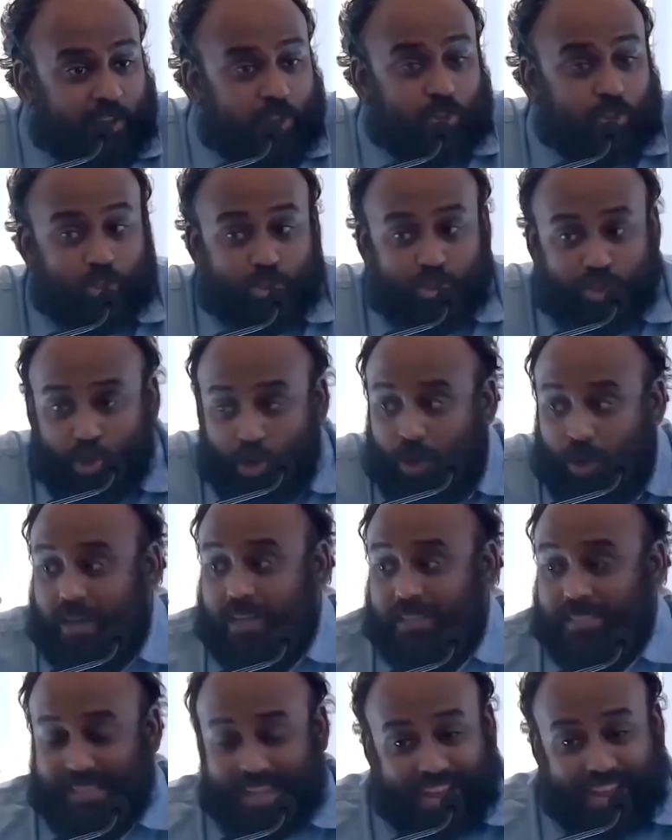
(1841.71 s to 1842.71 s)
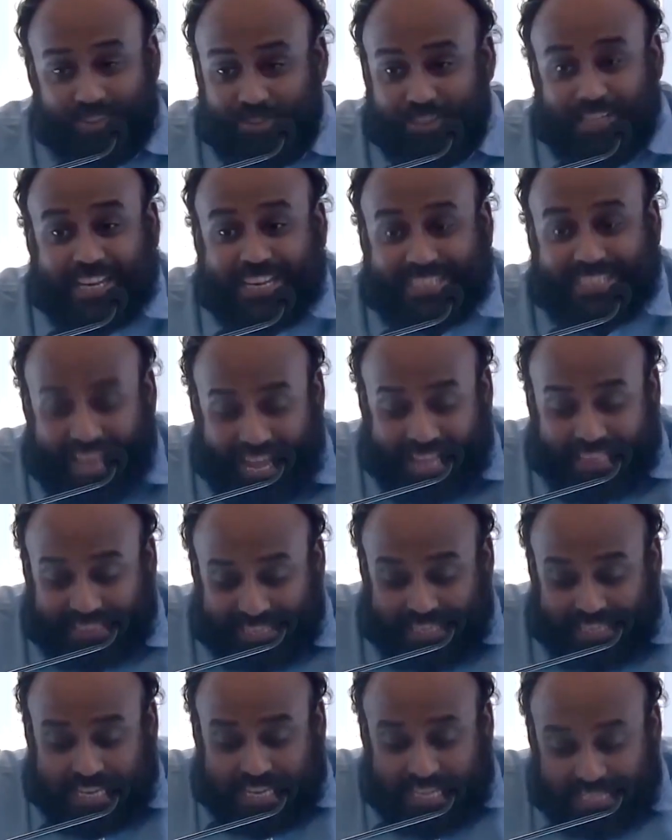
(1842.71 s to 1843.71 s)
to show us that actually death
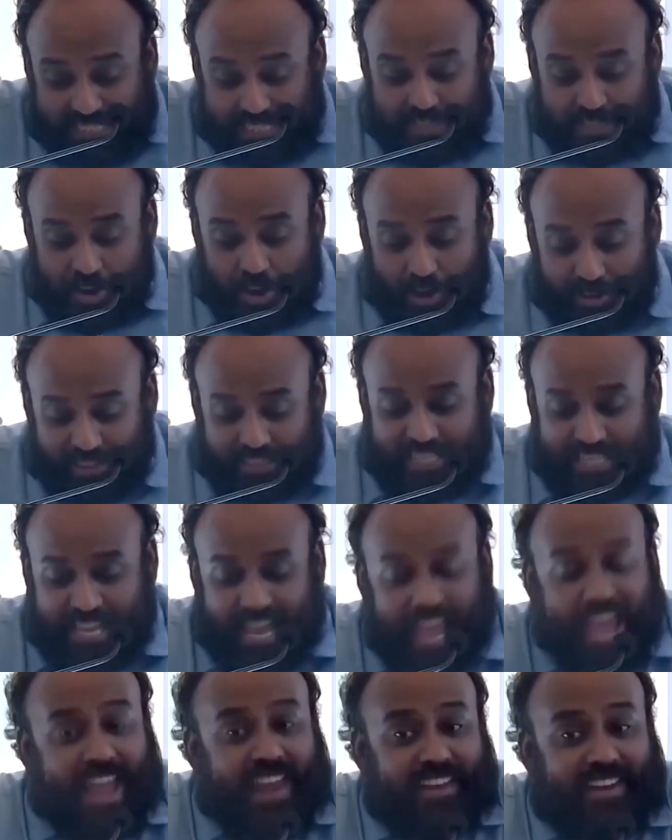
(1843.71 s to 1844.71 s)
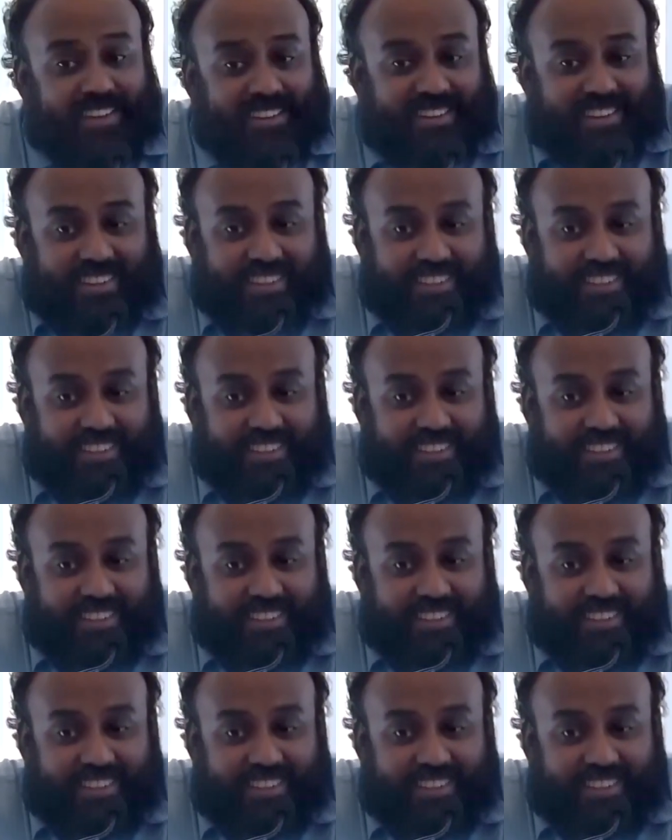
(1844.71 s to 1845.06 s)
is not the end.